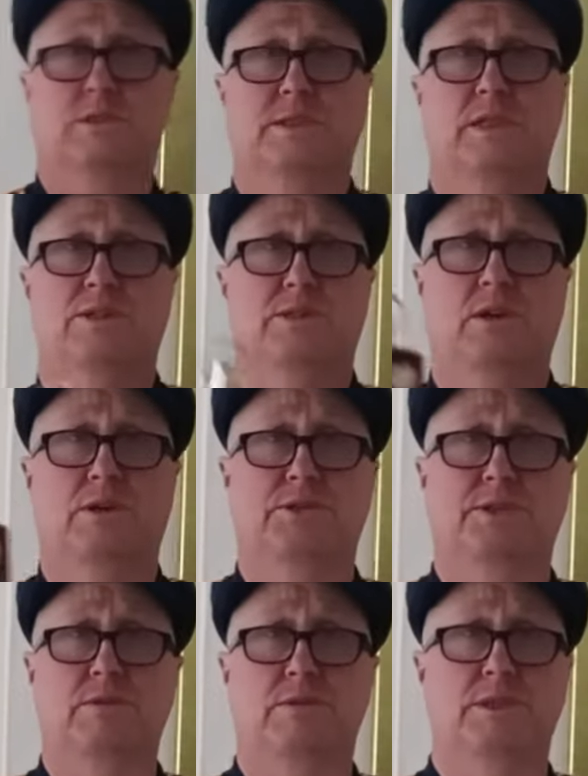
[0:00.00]
I, I
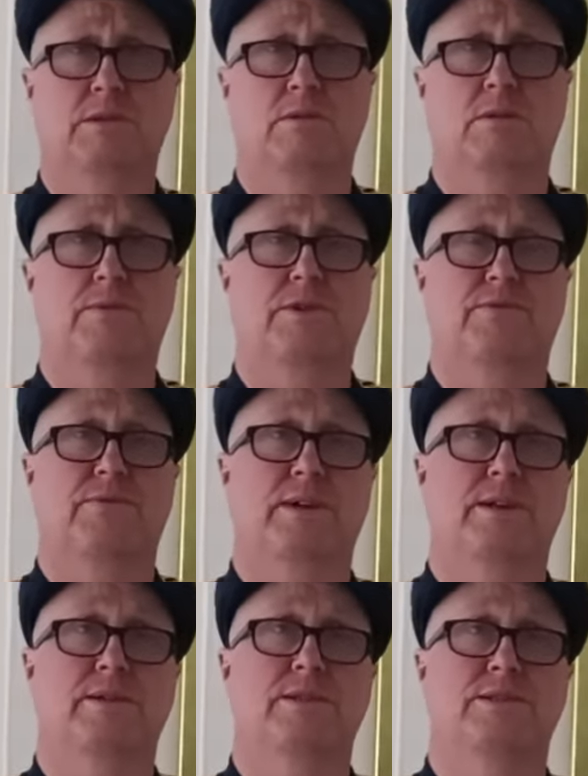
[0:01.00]
still do like this
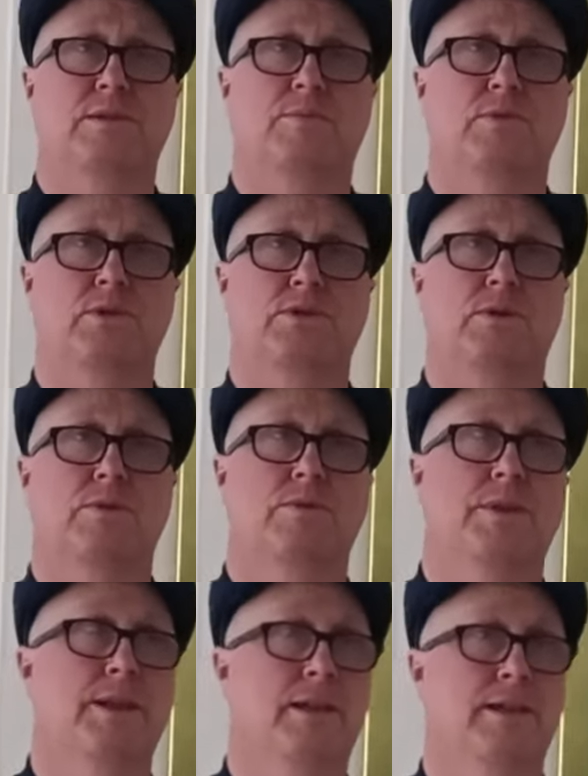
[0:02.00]
fragrance. I put this on the
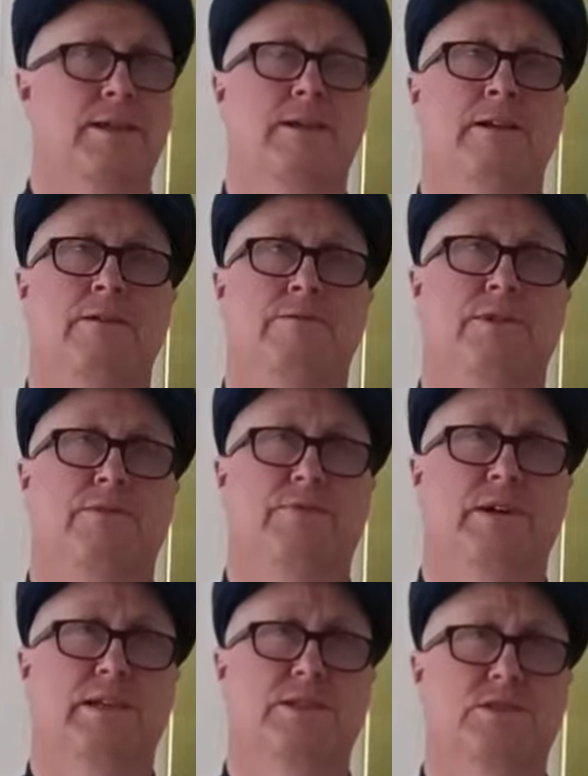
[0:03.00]
other day for the
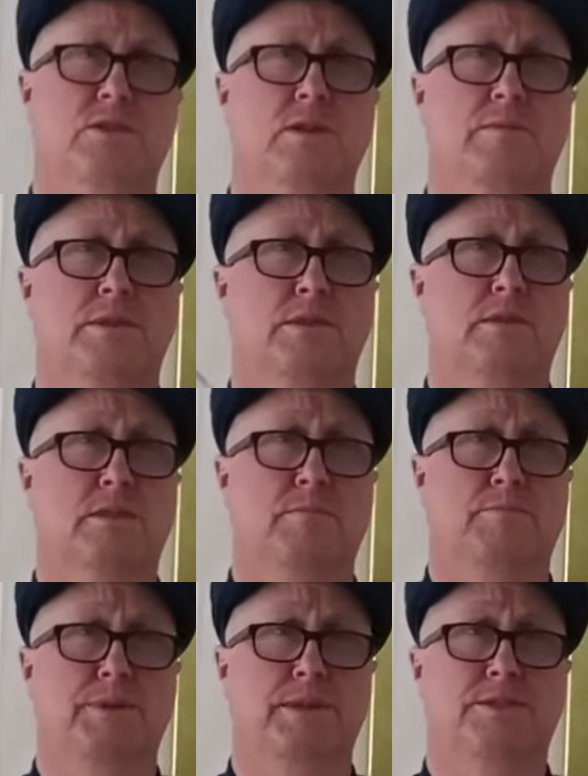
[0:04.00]
first time. It's like a
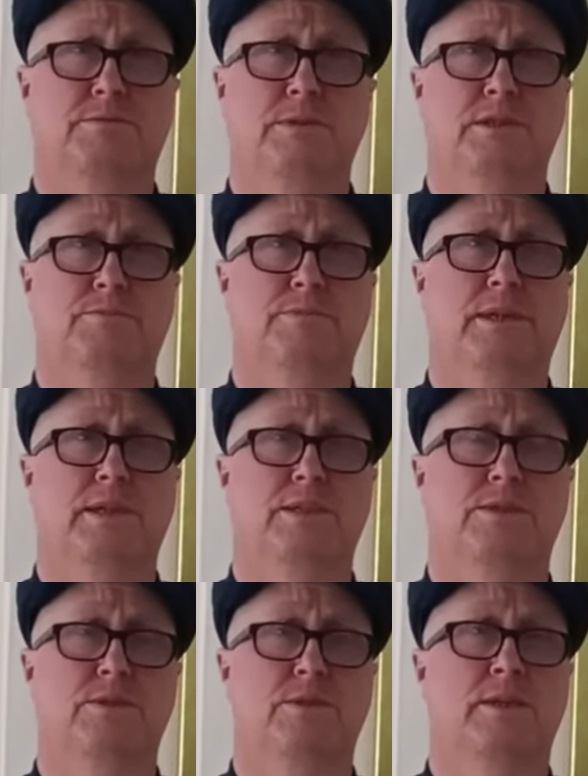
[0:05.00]
beast when you spray
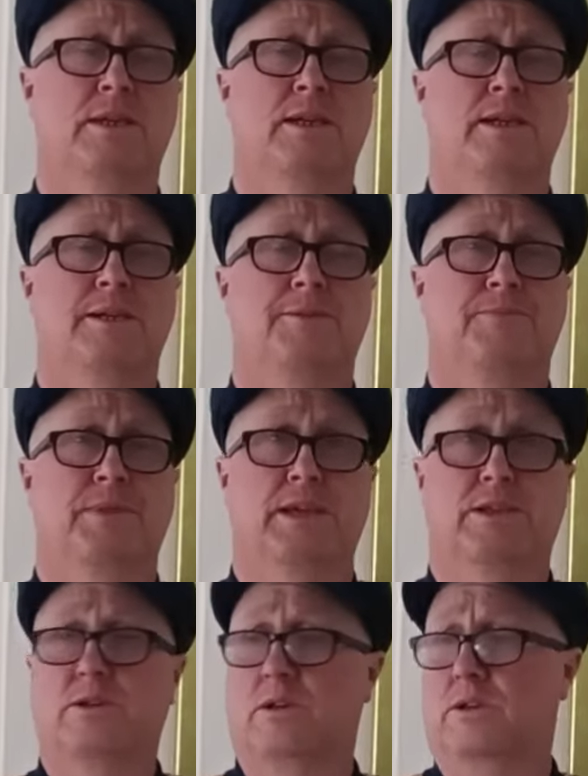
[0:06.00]
this on.
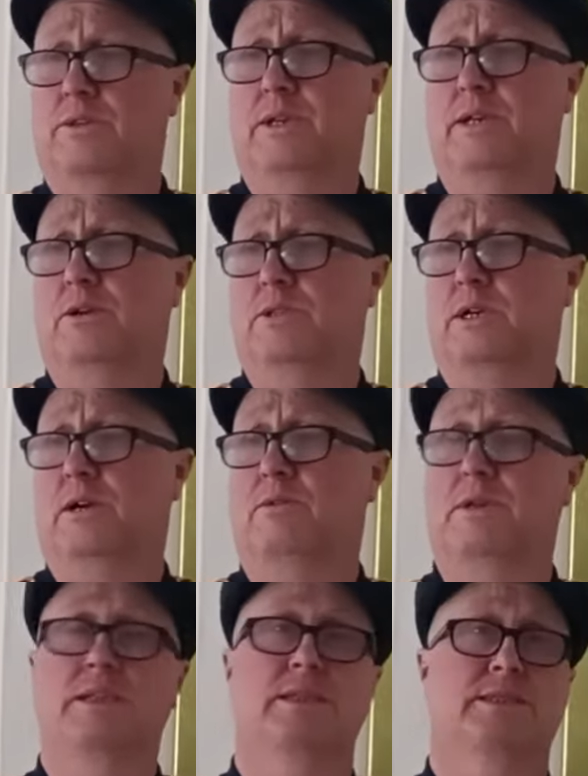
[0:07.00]
It's got uh, the not
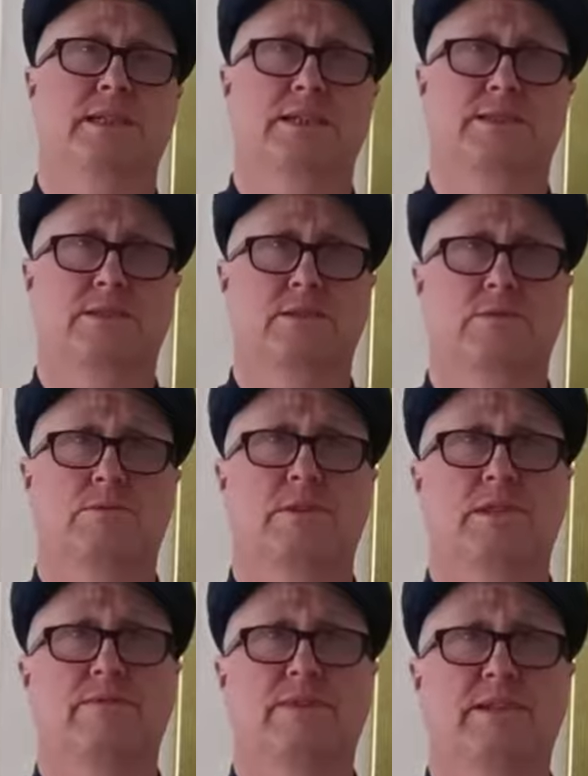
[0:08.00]
only intense, the other one,
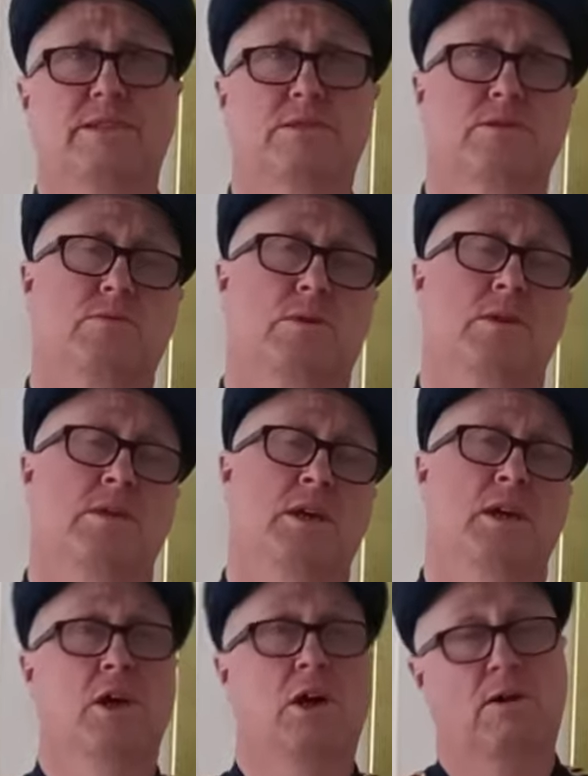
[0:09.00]
the Aventus one.
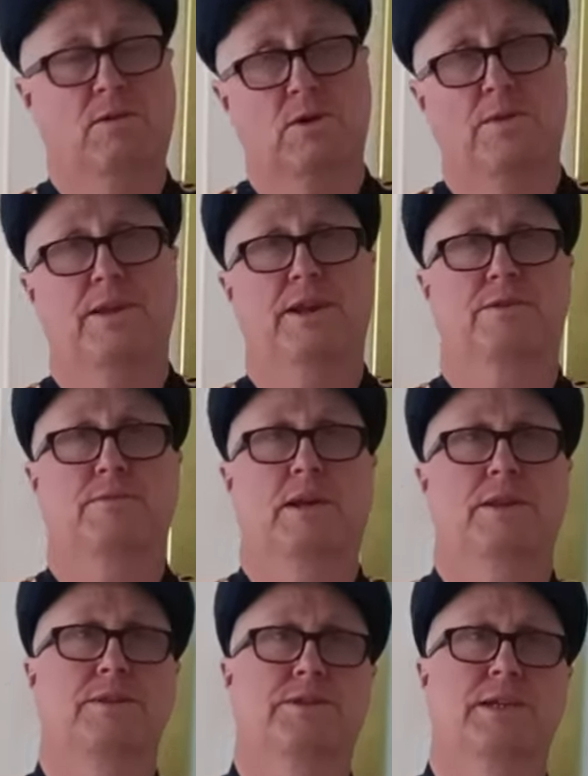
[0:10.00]
I've got that as well
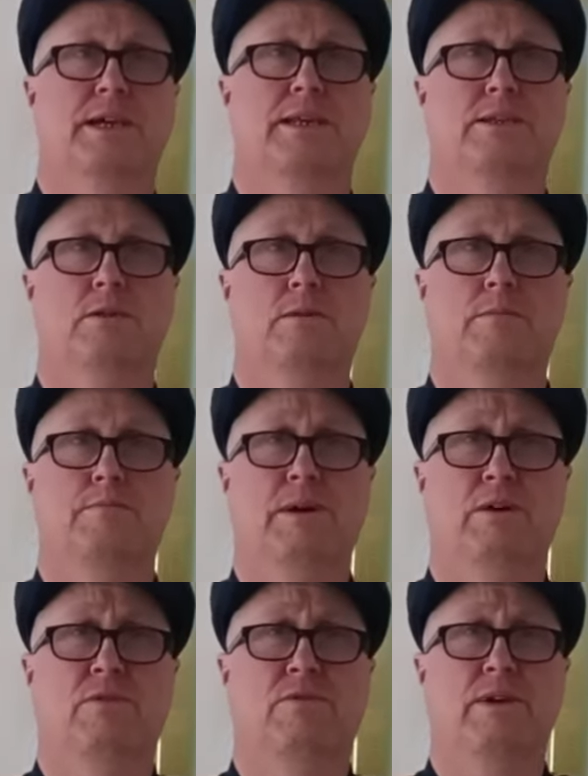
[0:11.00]
at the same time.
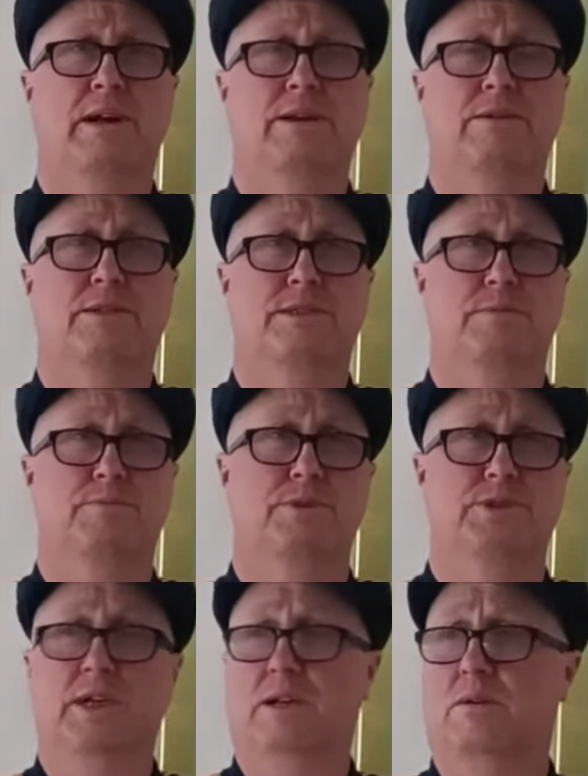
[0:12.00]
Bow is
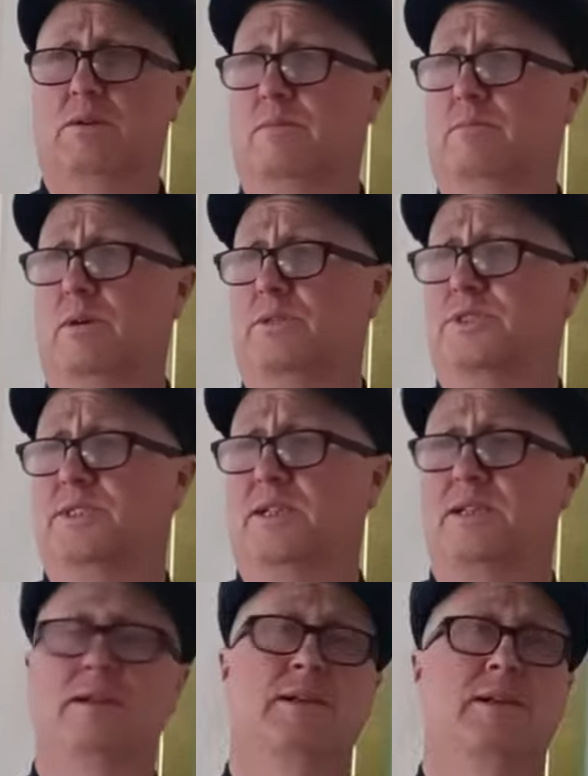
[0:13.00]
project like a
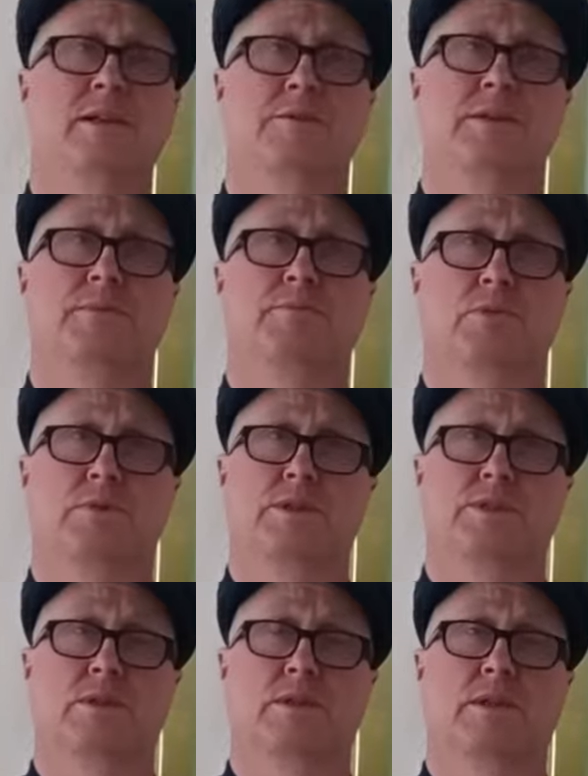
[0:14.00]
monster when you put
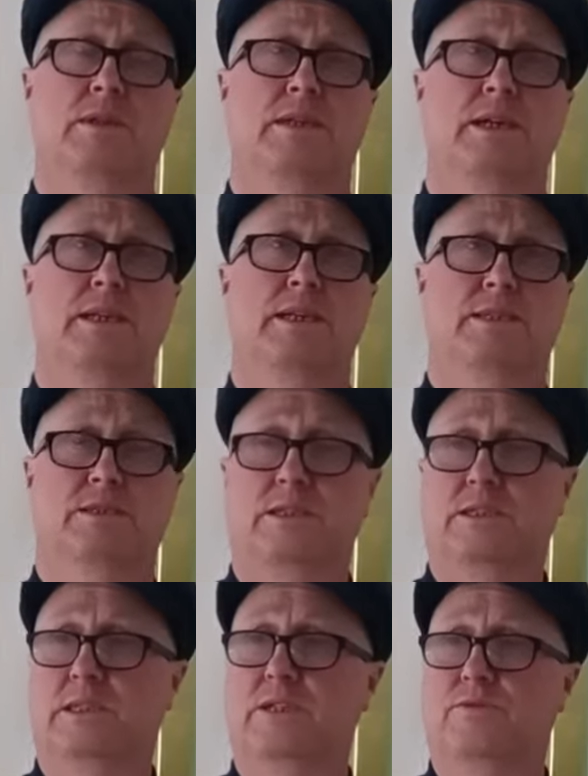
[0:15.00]
this on, and it,
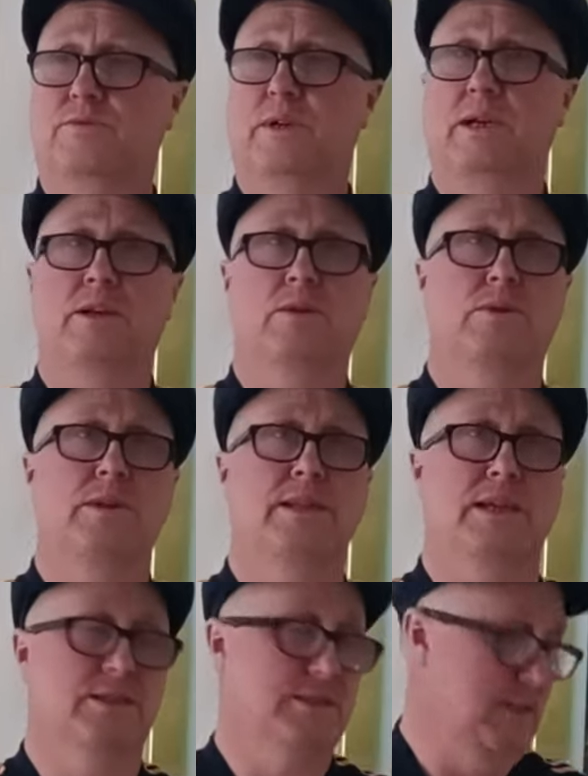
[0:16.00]
it is really good in
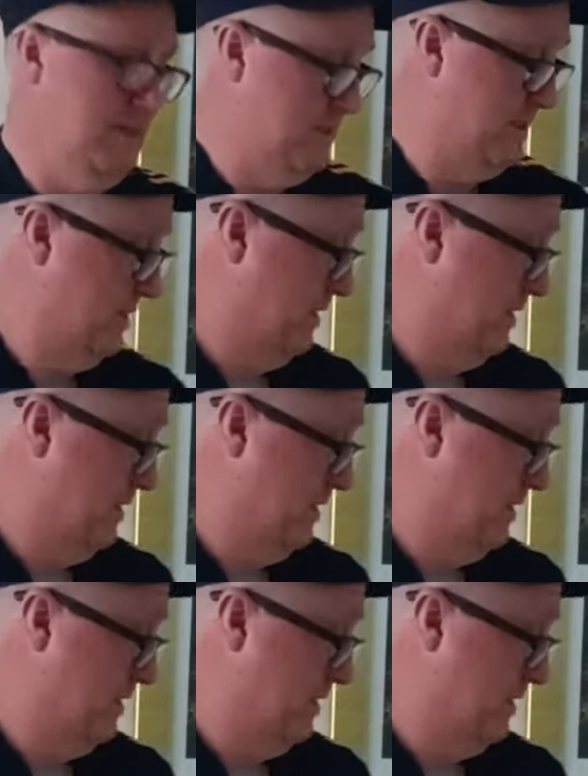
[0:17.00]
that sense.